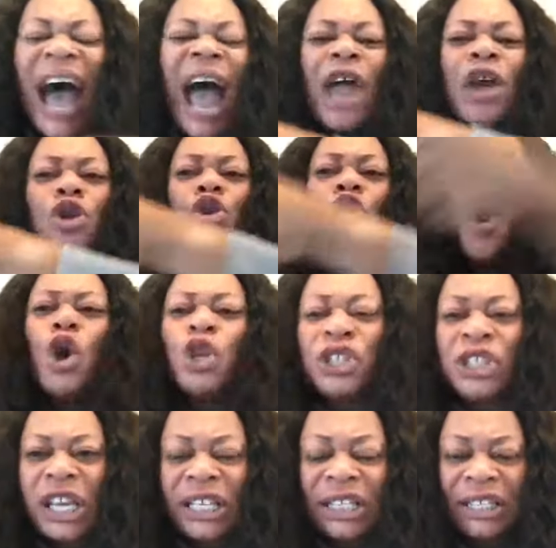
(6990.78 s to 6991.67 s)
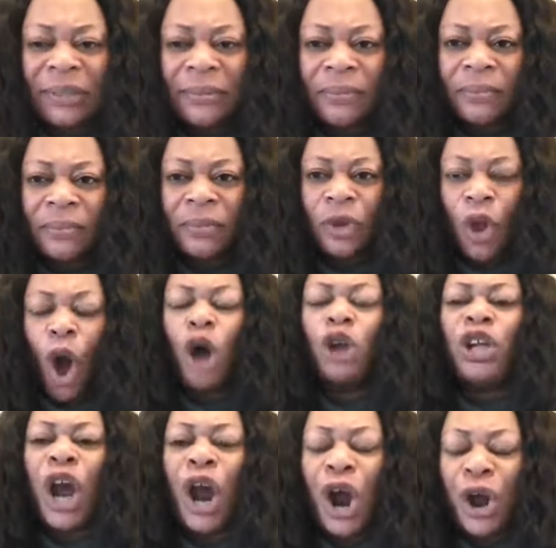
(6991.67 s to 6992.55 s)
I lose it
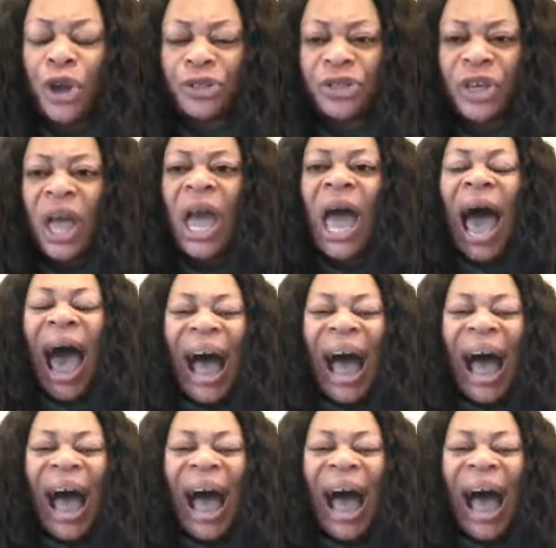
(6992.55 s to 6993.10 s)
on earth